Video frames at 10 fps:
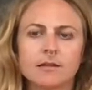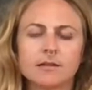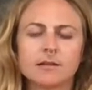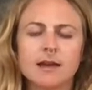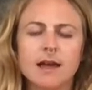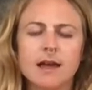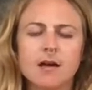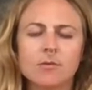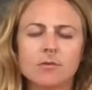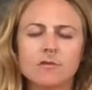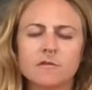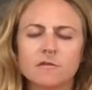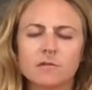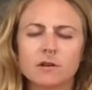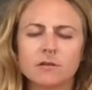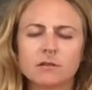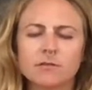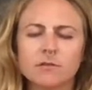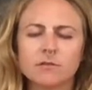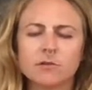Down the front
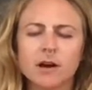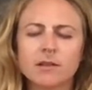of the right